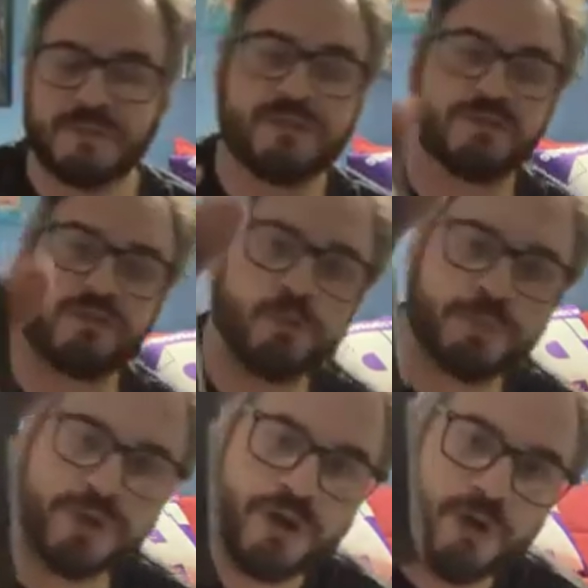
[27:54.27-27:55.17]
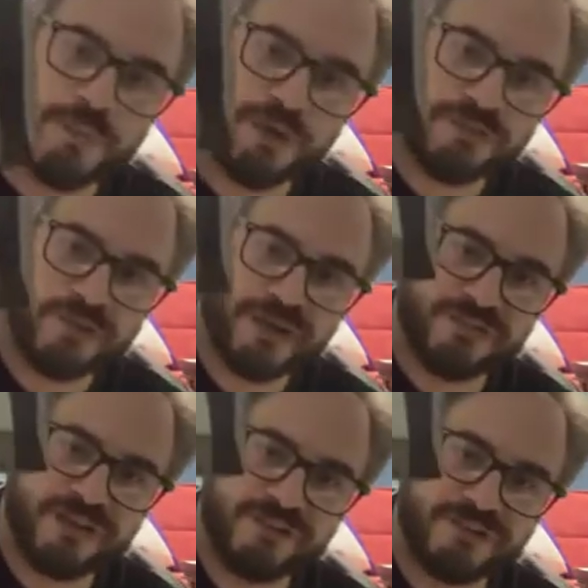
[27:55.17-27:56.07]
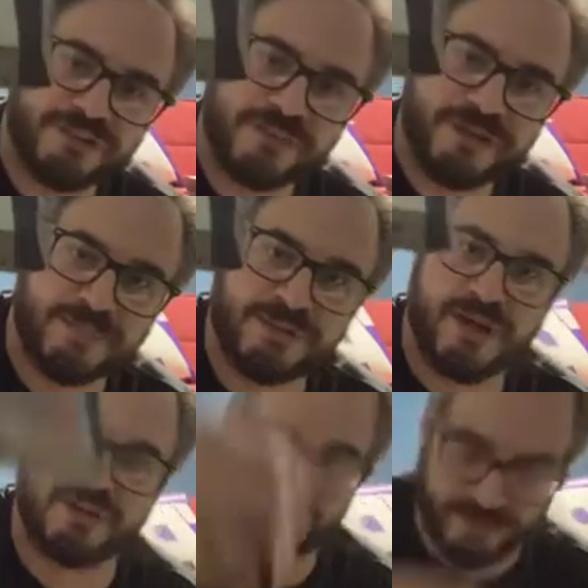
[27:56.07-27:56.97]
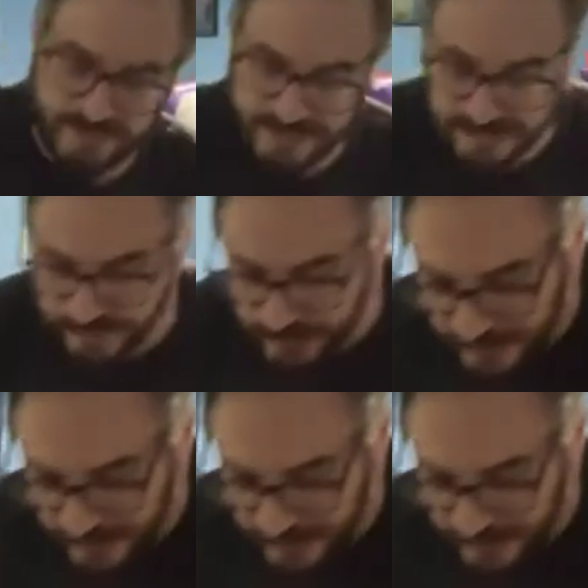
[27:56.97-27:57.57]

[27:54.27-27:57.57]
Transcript: Super Cobra. So I guess that eventually becomes Contra. Thanks for